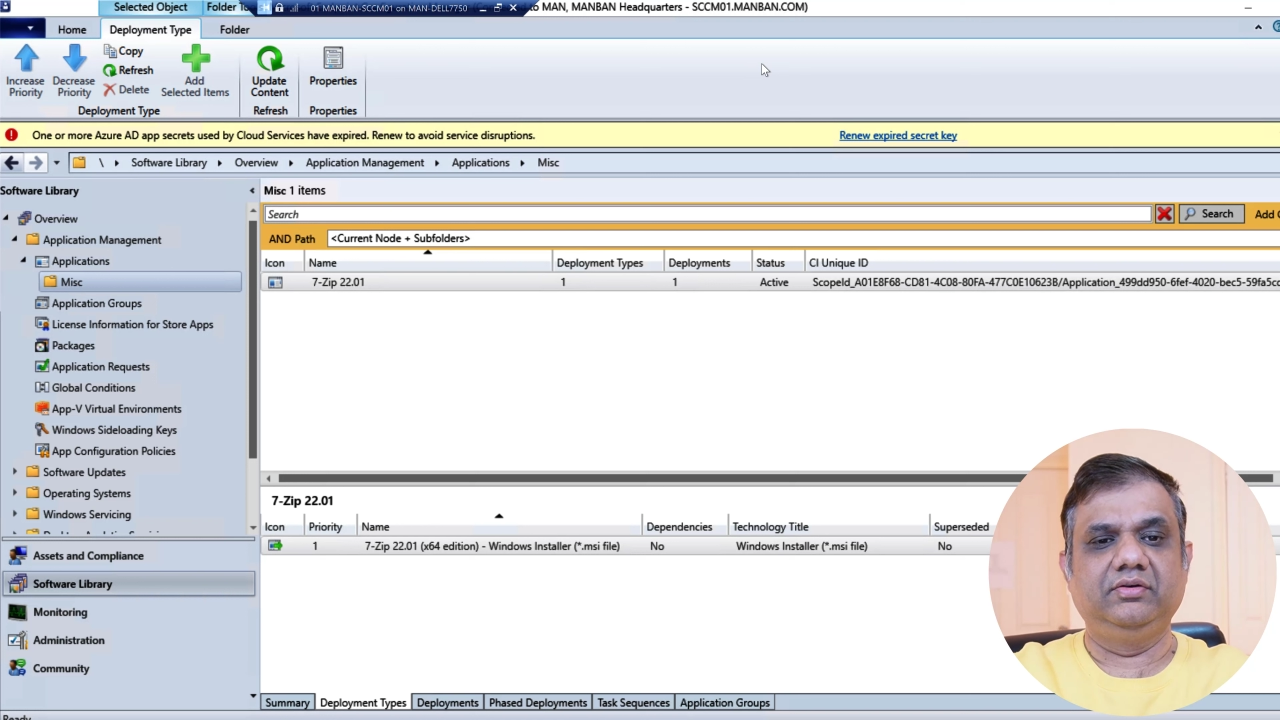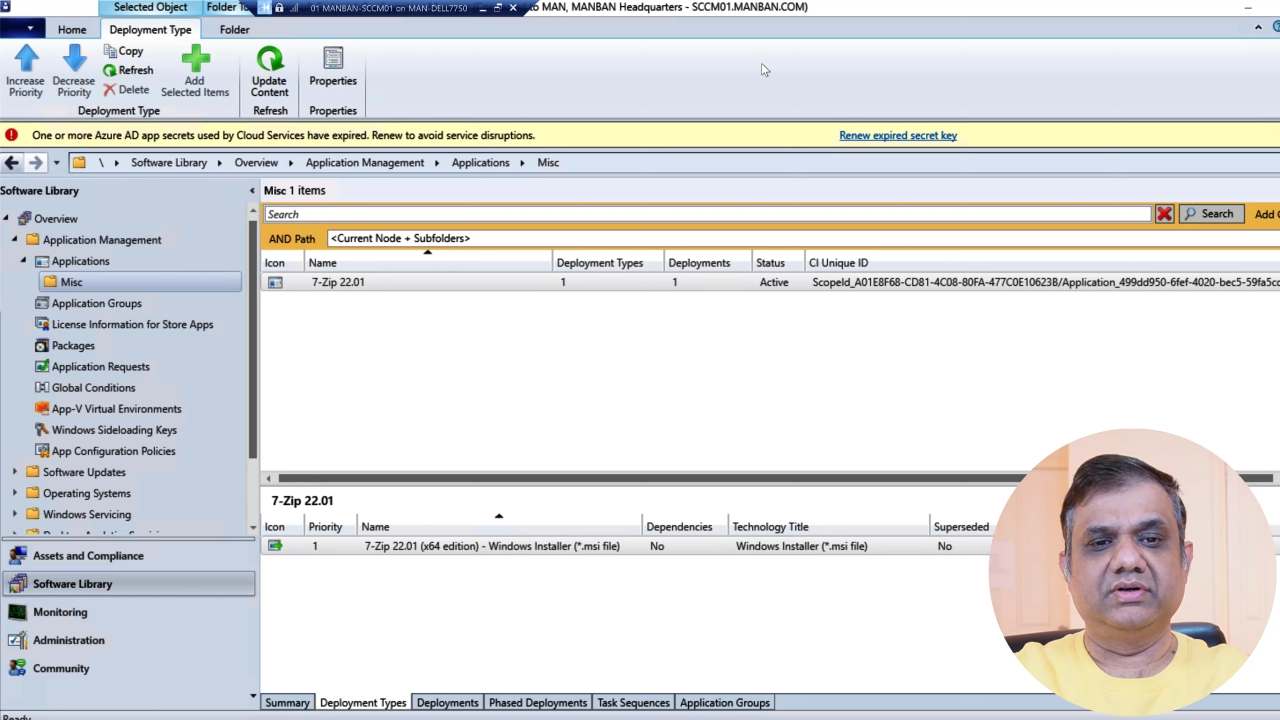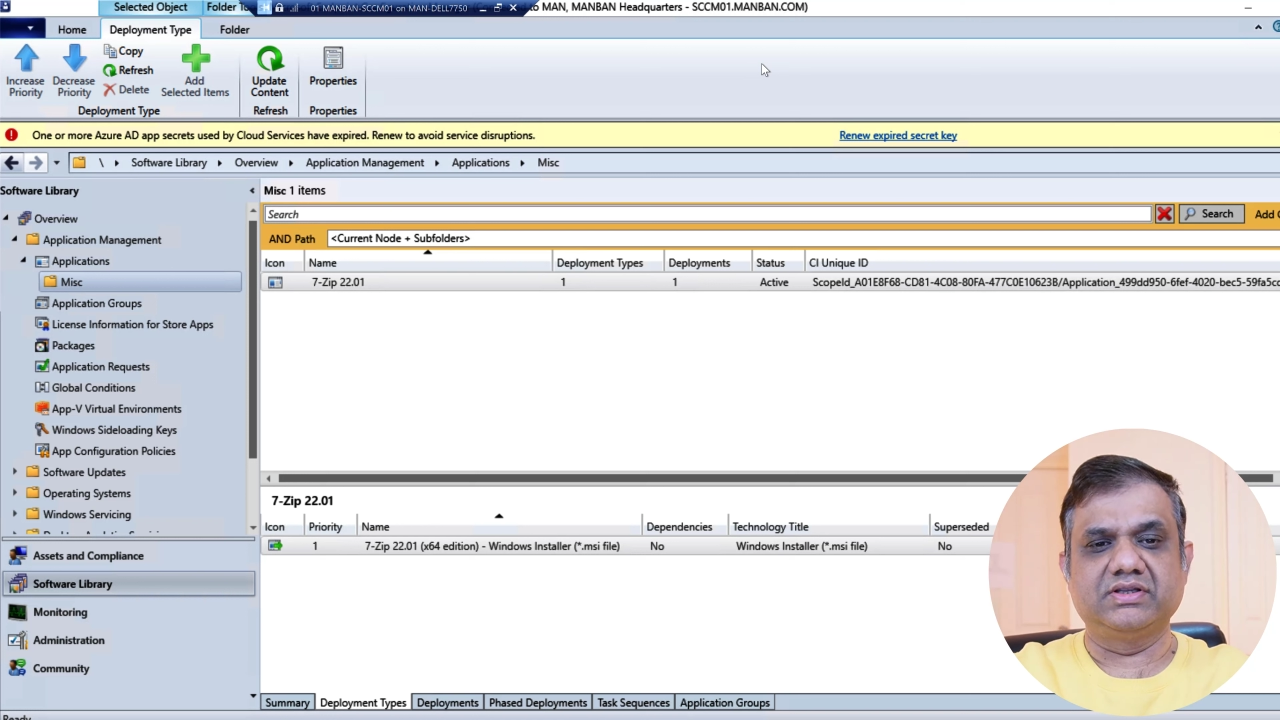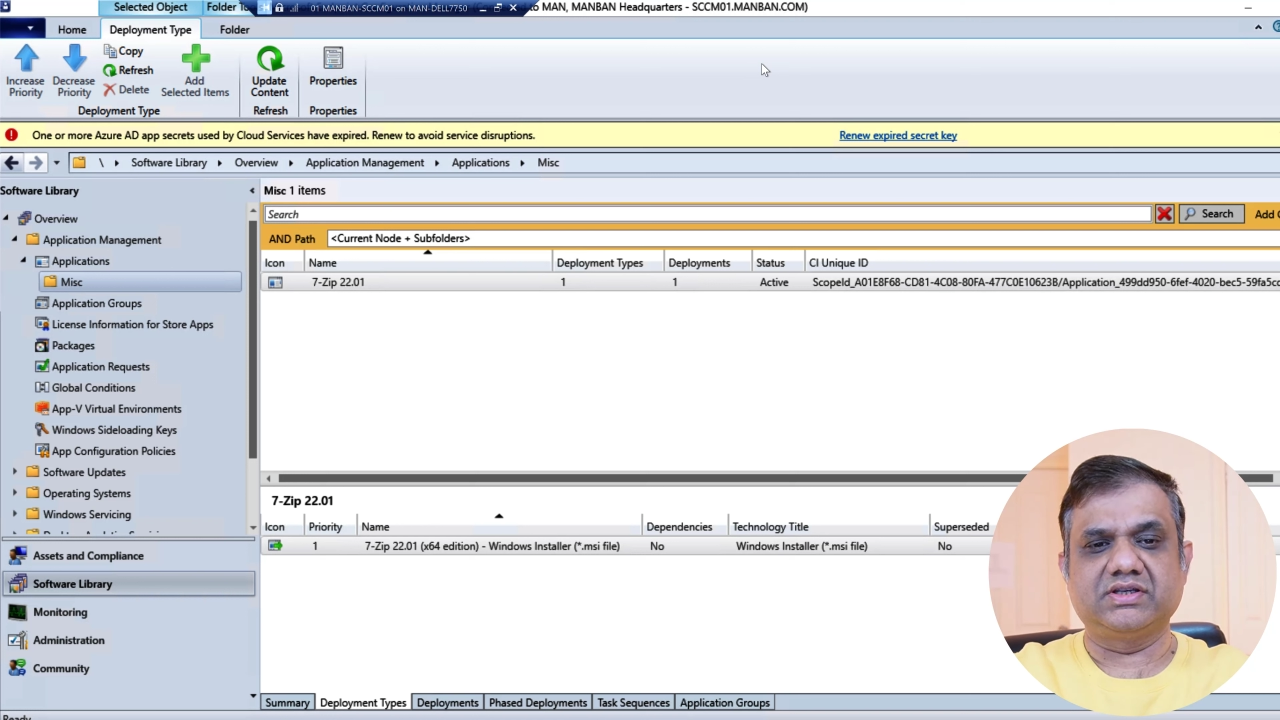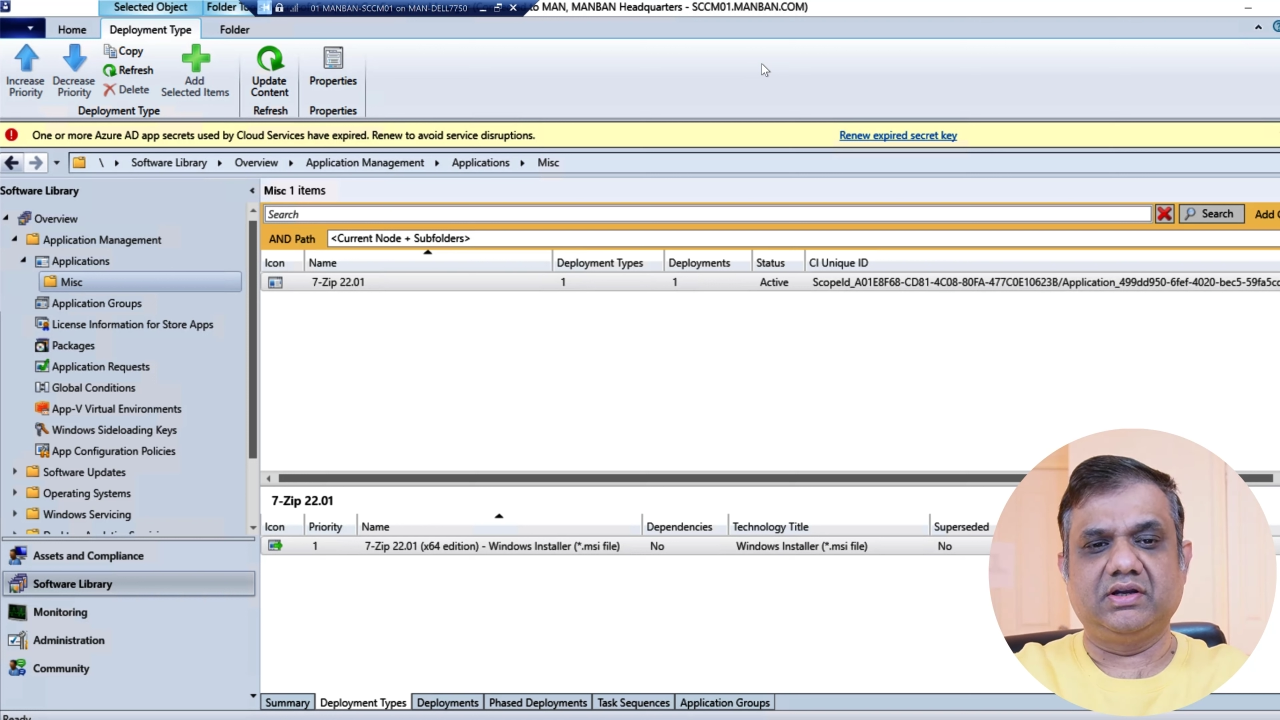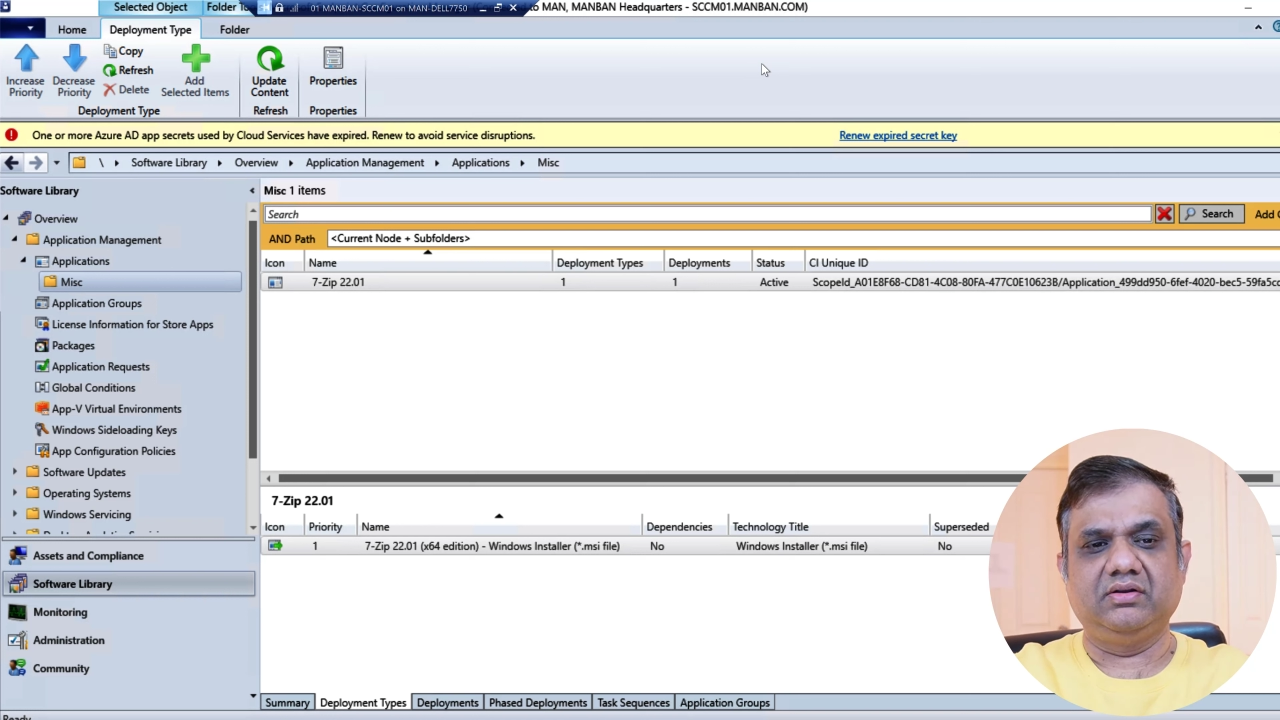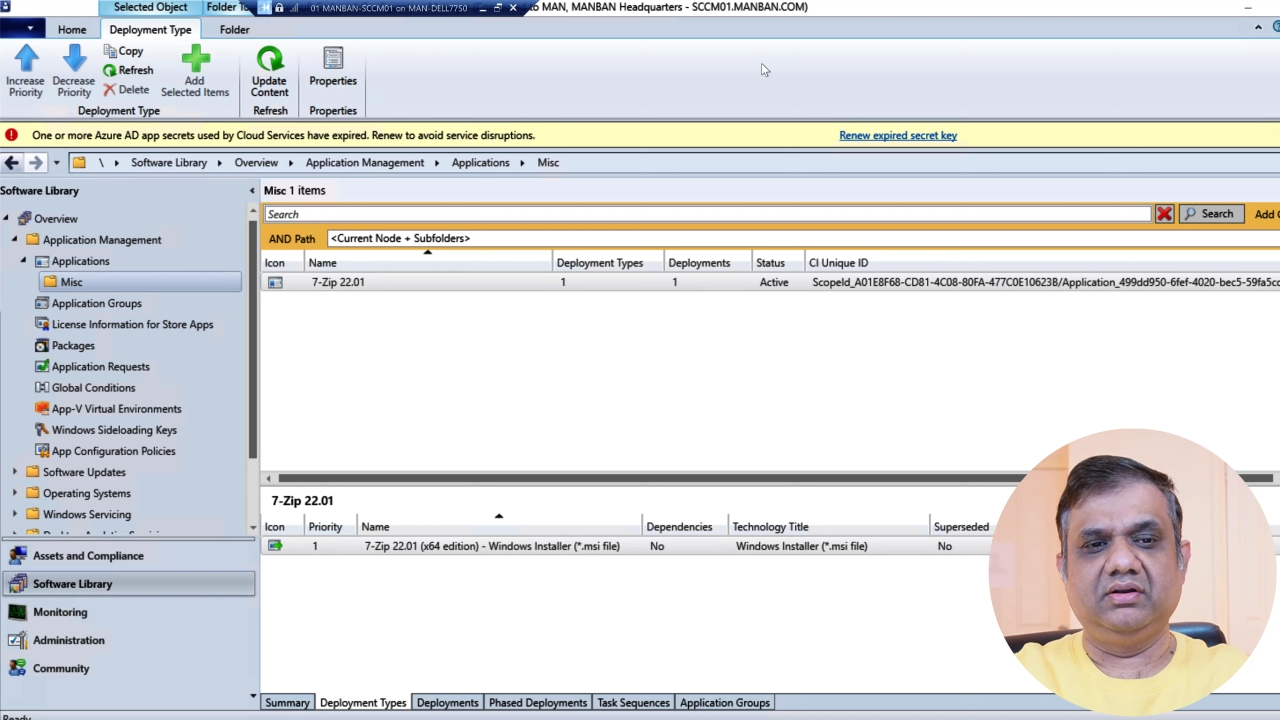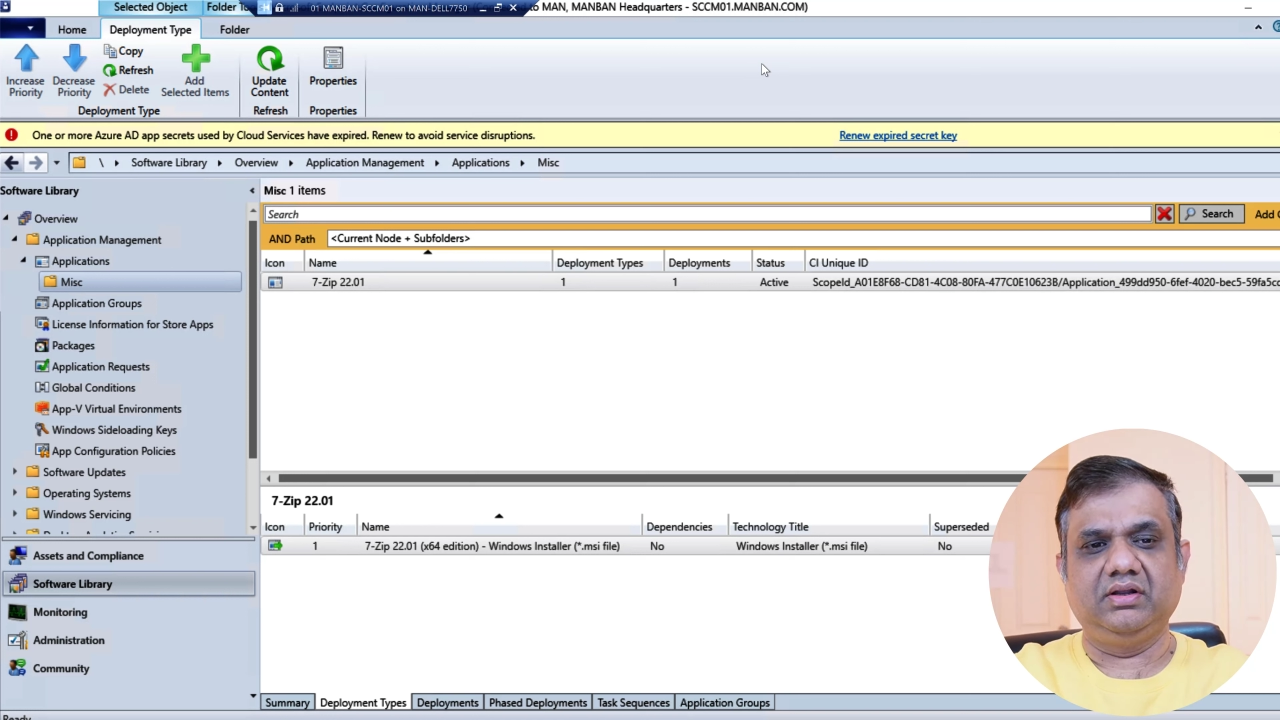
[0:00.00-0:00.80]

understand